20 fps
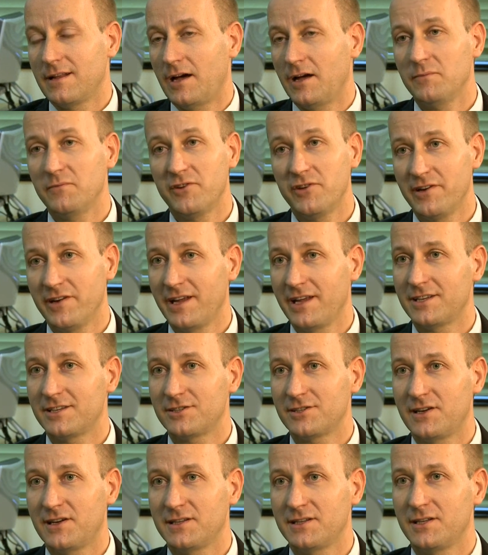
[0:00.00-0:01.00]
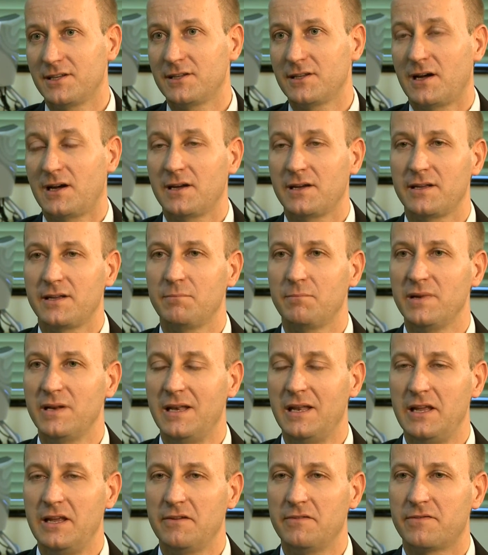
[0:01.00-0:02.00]
I'm very excited. I
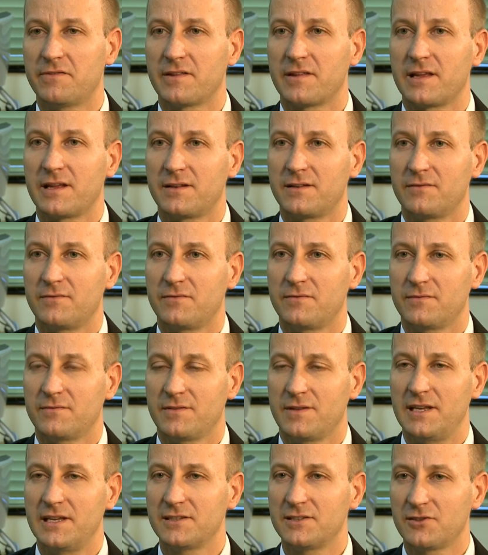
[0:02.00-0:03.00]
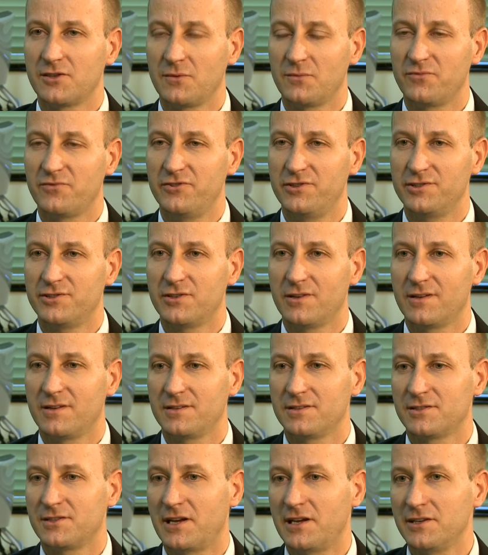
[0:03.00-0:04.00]
believe that desktop
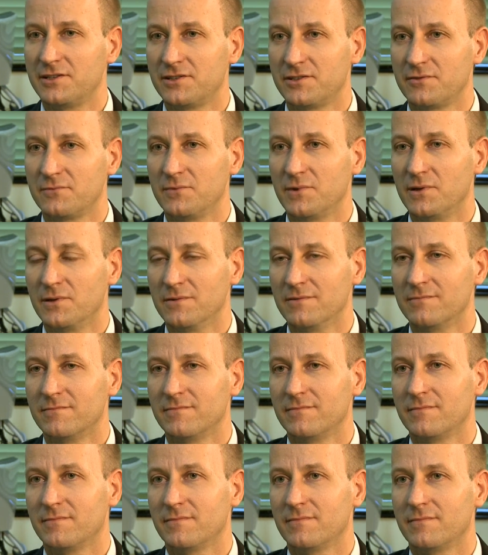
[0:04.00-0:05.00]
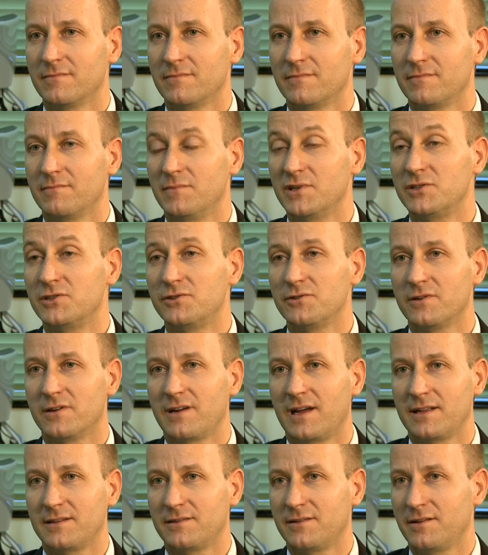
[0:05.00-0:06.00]
virtualization will
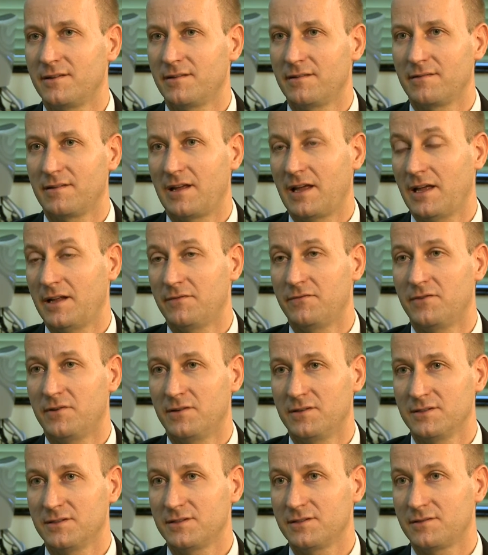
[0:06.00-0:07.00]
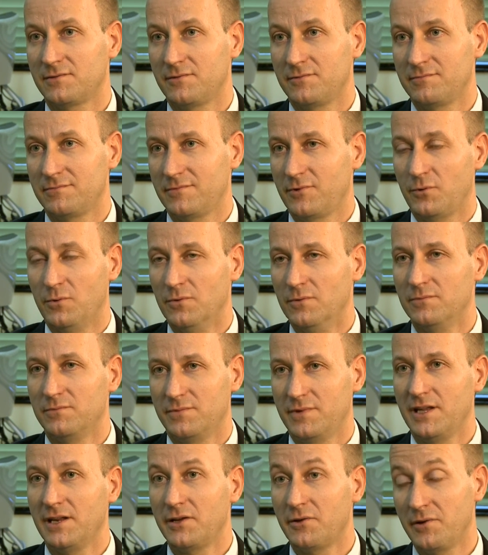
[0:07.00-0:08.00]
mature at an advanced or
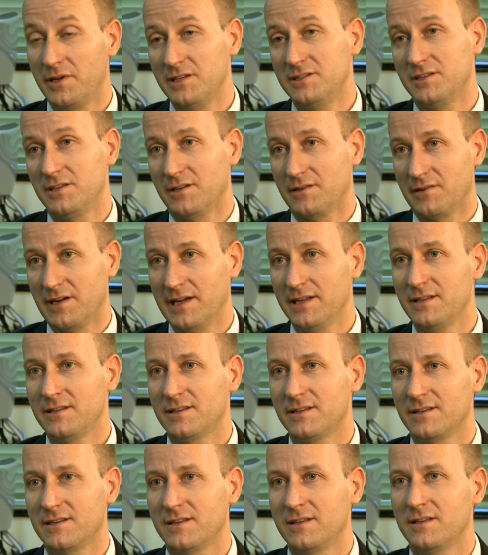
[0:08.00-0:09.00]
increasing rate.